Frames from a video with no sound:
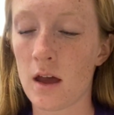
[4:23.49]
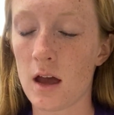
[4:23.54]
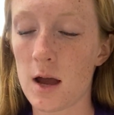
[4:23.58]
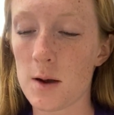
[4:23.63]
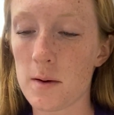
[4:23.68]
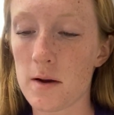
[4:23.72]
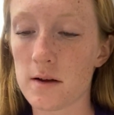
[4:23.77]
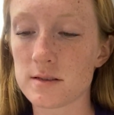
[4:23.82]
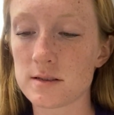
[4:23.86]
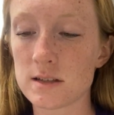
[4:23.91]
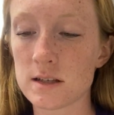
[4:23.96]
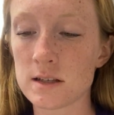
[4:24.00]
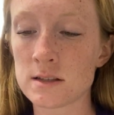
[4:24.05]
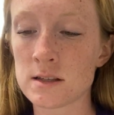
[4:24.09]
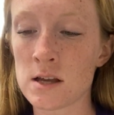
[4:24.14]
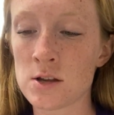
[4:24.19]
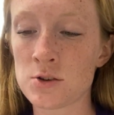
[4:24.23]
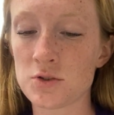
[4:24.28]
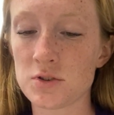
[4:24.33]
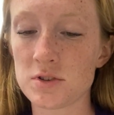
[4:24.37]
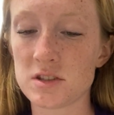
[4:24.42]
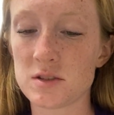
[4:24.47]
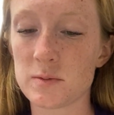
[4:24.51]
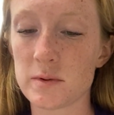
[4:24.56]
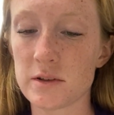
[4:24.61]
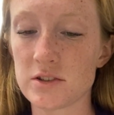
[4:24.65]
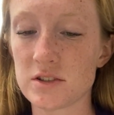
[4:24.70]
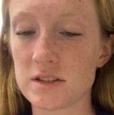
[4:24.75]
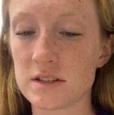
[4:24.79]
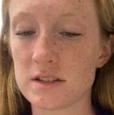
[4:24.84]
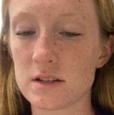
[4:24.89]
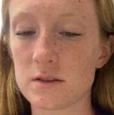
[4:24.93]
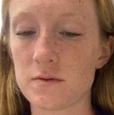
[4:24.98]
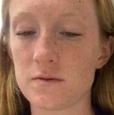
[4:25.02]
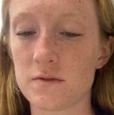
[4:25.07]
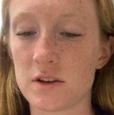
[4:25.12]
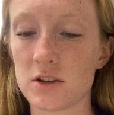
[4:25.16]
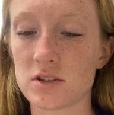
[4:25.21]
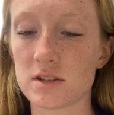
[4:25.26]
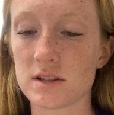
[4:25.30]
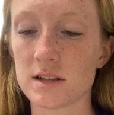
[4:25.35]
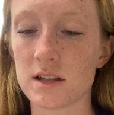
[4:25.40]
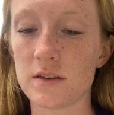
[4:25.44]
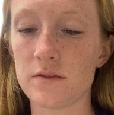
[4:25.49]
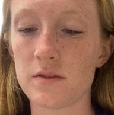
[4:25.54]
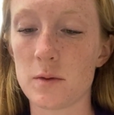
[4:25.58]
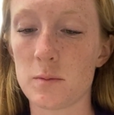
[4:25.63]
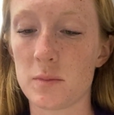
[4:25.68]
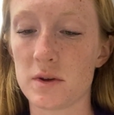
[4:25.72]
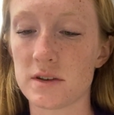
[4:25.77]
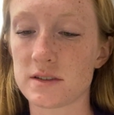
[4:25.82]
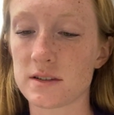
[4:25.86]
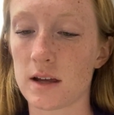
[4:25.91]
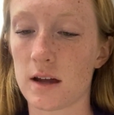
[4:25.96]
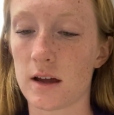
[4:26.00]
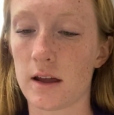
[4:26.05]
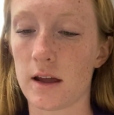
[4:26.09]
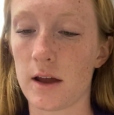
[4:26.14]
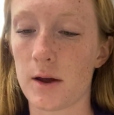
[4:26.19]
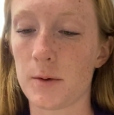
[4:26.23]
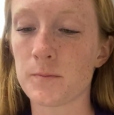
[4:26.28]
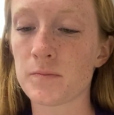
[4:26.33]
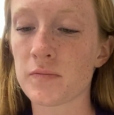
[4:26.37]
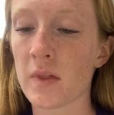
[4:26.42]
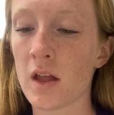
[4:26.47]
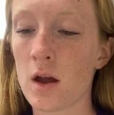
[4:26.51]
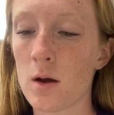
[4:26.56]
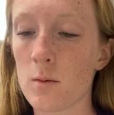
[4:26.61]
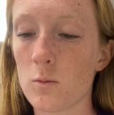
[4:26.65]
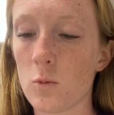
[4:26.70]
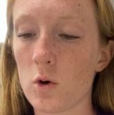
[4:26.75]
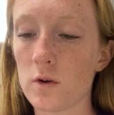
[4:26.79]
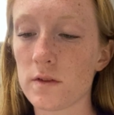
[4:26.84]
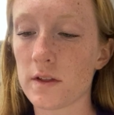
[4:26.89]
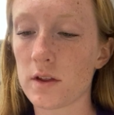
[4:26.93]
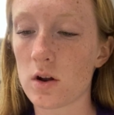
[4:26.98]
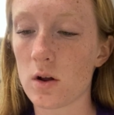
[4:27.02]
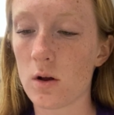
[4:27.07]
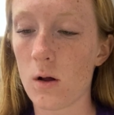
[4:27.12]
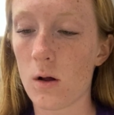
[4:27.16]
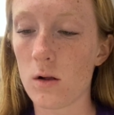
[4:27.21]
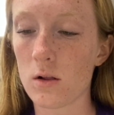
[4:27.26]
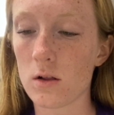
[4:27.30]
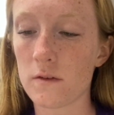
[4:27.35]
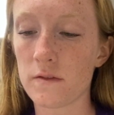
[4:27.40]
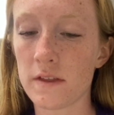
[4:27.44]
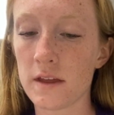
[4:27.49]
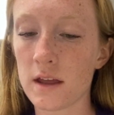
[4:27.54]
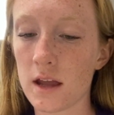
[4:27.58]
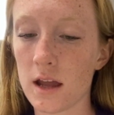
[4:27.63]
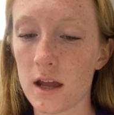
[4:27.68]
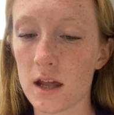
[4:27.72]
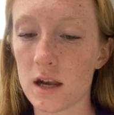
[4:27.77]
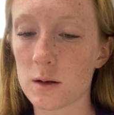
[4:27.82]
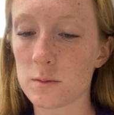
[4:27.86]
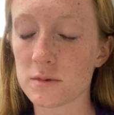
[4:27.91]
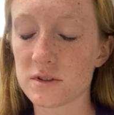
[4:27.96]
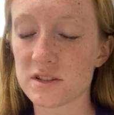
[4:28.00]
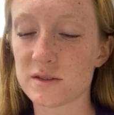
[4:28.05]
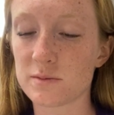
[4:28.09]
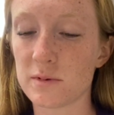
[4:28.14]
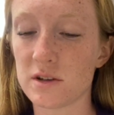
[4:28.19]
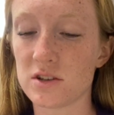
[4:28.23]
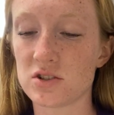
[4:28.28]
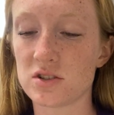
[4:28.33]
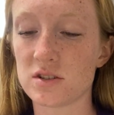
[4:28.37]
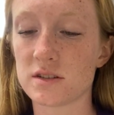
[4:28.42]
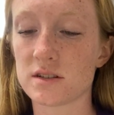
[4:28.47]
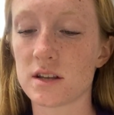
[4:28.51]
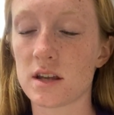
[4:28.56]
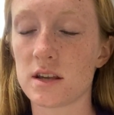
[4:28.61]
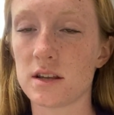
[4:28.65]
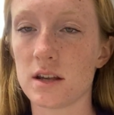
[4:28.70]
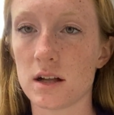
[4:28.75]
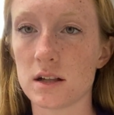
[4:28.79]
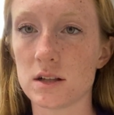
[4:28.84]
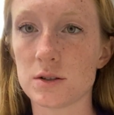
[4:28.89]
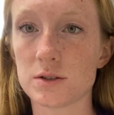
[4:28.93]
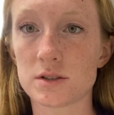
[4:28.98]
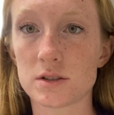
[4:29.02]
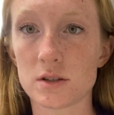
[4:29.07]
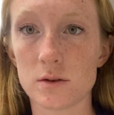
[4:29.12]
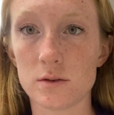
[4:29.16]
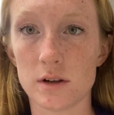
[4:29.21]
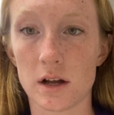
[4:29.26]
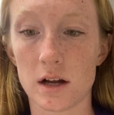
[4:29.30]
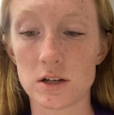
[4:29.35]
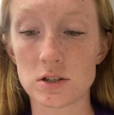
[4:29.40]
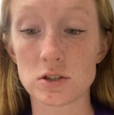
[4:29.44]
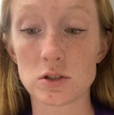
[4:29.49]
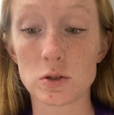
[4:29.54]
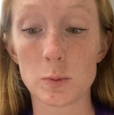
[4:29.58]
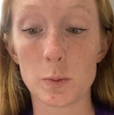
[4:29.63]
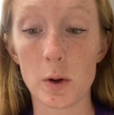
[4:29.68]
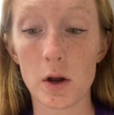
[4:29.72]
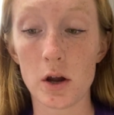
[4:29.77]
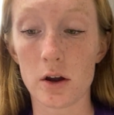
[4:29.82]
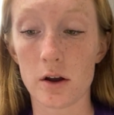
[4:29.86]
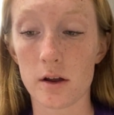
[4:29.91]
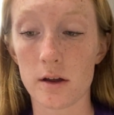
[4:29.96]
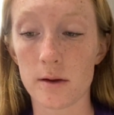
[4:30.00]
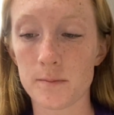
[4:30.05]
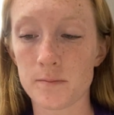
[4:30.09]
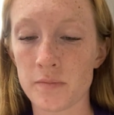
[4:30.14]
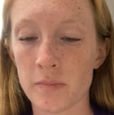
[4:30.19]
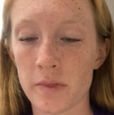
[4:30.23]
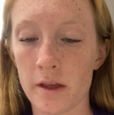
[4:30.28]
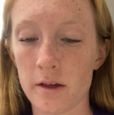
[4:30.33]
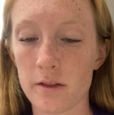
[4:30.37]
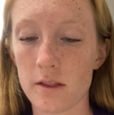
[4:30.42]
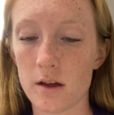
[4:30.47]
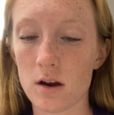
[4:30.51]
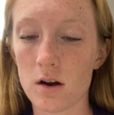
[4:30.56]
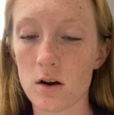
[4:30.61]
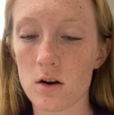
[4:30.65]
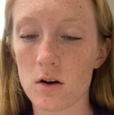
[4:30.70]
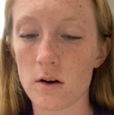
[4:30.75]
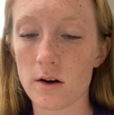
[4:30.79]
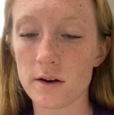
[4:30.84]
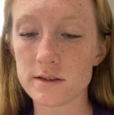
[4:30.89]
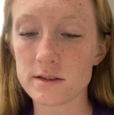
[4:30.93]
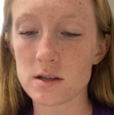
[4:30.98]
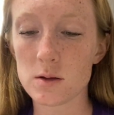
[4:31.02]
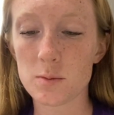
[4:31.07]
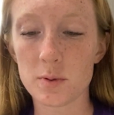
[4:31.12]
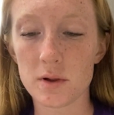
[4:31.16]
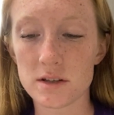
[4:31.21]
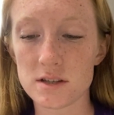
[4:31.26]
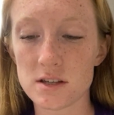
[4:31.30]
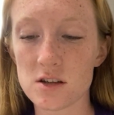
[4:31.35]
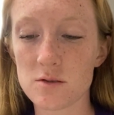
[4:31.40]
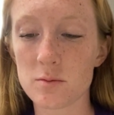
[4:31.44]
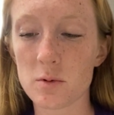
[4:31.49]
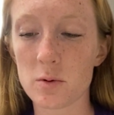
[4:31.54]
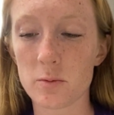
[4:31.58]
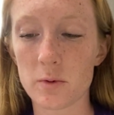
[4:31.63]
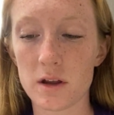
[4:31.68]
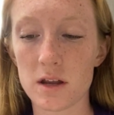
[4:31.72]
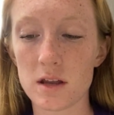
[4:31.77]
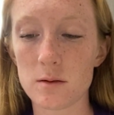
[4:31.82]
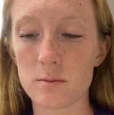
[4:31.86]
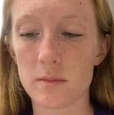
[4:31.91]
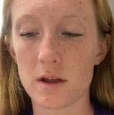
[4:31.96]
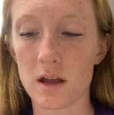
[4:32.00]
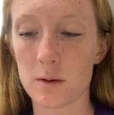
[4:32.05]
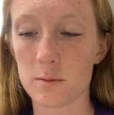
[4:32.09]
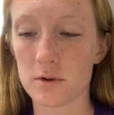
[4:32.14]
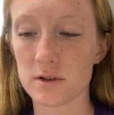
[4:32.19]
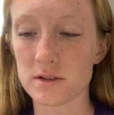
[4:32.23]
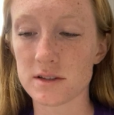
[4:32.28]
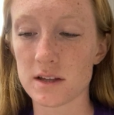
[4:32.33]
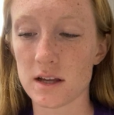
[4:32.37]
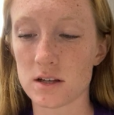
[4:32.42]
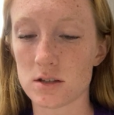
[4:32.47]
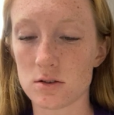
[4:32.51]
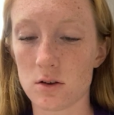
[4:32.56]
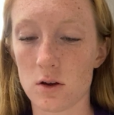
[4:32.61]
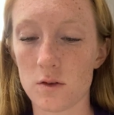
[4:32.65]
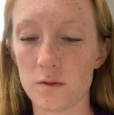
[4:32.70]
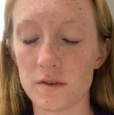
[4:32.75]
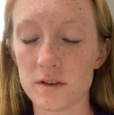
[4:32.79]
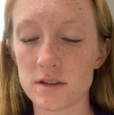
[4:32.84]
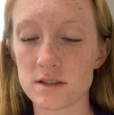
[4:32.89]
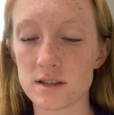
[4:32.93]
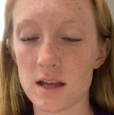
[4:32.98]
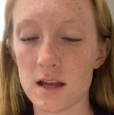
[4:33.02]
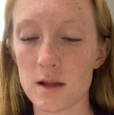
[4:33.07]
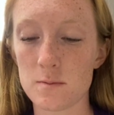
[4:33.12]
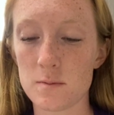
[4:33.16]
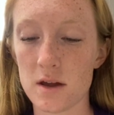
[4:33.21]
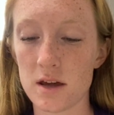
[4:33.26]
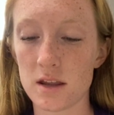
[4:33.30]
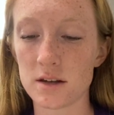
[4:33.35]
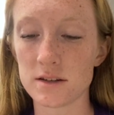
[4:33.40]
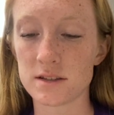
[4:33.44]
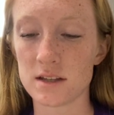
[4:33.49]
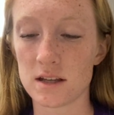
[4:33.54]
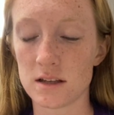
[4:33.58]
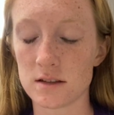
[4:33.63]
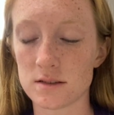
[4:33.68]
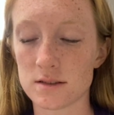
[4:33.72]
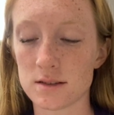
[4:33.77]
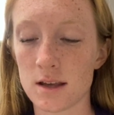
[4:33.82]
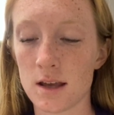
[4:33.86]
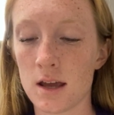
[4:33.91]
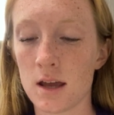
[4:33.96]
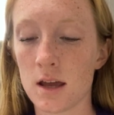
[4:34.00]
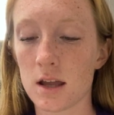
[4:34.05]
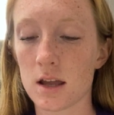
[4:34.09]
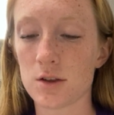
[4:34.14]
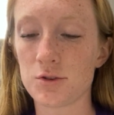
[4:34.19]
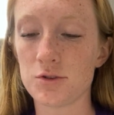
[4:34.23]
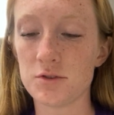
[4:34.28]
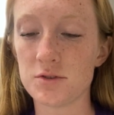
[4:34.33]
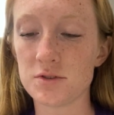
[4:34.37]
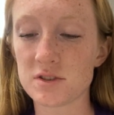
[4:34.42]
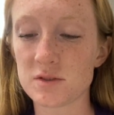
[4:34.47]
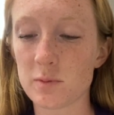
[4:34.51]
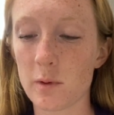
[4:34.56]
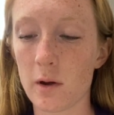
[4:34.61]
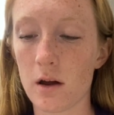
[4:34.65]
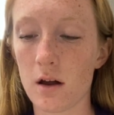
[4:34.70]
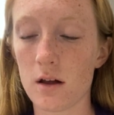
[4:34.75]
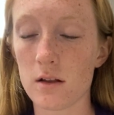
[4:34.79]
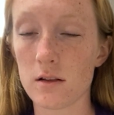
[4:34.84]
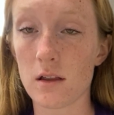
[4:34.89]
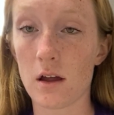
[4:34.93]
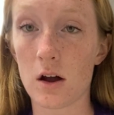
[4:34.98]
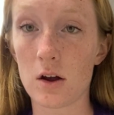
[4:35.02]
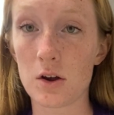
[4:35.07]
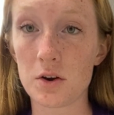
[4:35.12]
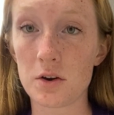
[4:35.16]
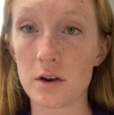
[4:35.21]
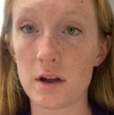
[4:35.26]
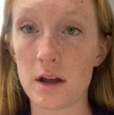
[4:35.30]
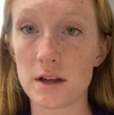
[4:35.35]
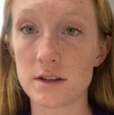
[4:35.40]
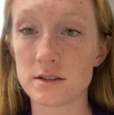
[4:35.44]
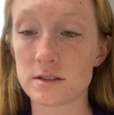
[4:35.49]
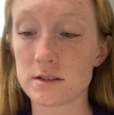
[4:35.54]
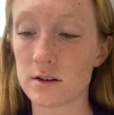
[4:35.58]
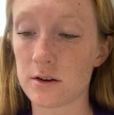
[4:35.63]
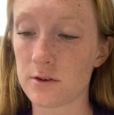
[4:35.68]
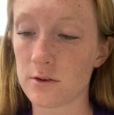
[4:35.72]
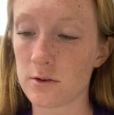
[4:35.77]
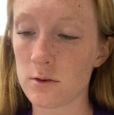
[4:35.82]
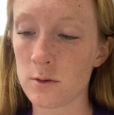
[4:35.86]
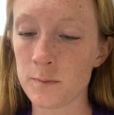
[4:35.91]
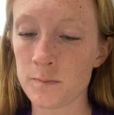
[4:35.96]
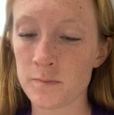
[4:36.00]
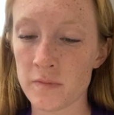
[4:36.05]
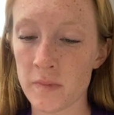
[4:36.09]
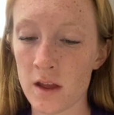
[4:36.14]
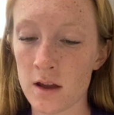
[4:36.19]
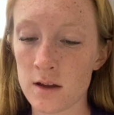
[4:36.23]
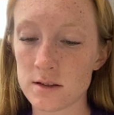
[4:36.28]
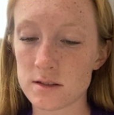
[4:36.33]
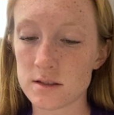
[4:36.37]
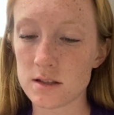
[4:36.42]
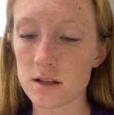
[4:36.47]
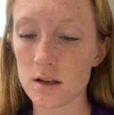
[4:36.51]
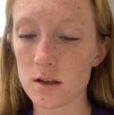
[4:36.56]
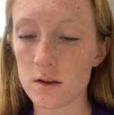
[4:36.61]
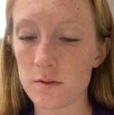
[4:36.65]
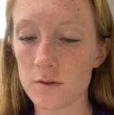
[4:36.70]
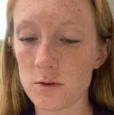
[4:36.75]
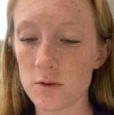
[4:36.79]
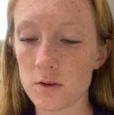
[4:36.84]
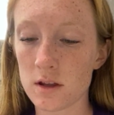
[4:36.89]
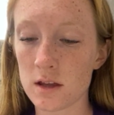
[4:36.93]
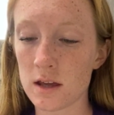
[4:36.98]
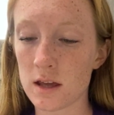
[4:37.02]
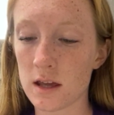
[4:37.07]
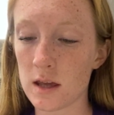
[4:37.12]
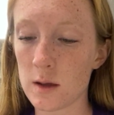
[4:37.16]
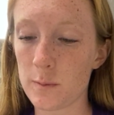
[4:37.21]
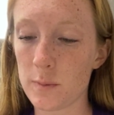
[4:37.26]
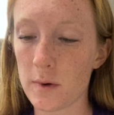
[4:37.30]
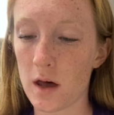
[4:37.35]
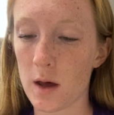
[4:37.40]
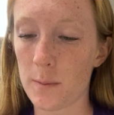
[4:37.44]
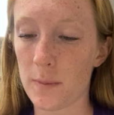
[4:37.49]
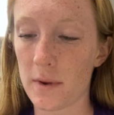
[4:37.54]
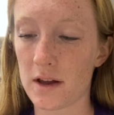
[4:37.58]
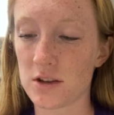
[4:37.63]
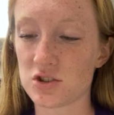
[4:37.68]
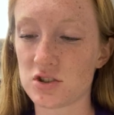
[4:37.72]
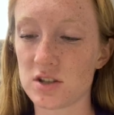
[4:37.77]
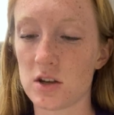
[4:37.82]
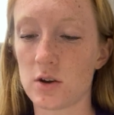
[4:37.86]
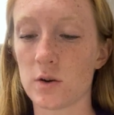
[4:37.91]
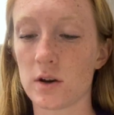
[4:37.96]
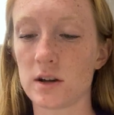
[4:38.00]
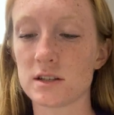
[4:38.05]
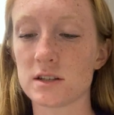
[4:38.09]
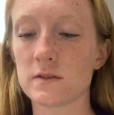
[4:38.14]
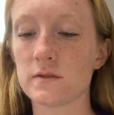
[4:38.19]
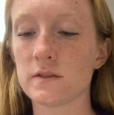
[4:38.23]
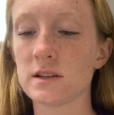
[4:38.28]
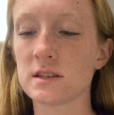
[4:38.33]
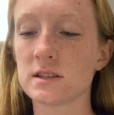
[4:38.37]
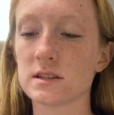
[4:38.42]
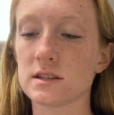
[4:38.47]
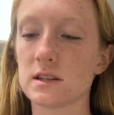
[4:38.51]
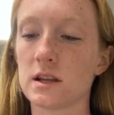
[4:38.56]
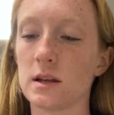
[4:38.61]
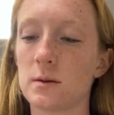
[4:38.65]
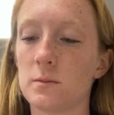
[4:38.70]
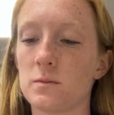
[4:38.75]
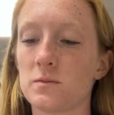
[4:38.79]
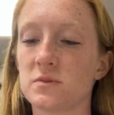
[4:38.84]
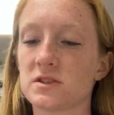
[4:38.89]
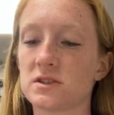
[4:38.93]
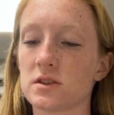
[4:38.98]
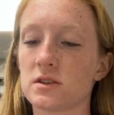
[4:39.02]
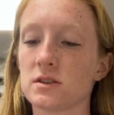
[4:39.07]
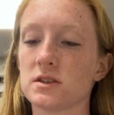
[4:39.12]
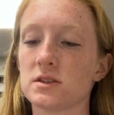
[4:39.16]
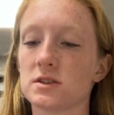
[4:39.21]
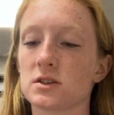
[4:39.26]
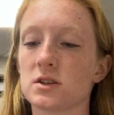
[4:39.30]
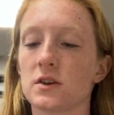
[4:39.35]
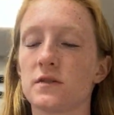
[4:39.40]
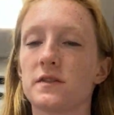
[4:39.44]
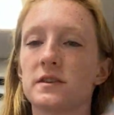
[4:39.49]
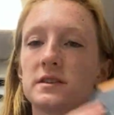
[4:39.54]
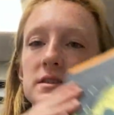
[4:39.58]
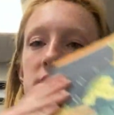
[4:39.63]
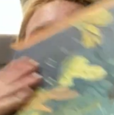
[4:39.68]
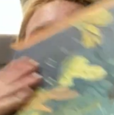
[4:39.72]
About 600 species of fish live in Biscayne, more than all of the animal species in Yellowstone National Park. There are also plenty of marine mammals like dolphins and manatees. Can you spot a loggerhead turtle? See if you can keep up as she gracefully swims to the surface